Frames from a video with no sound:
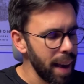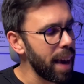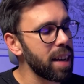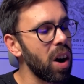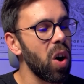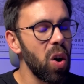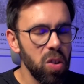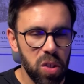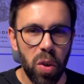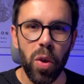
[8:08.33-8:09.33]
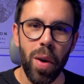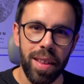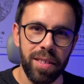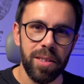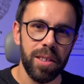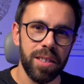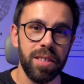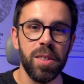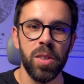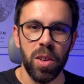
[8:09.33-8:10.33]
and also you had to learn
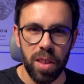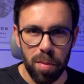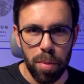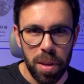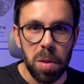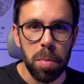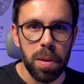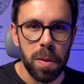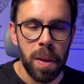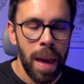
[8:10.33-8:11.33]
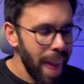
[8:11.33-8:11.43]
the solid principles,